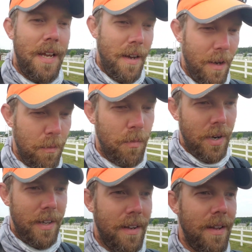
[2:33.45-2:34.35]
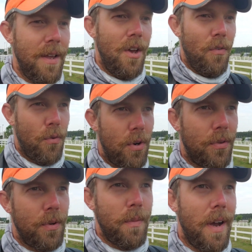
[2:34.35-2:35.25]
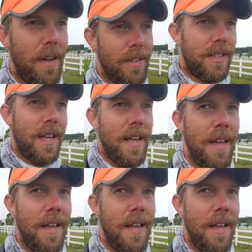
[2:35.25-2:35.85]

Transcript: um, but 43 miles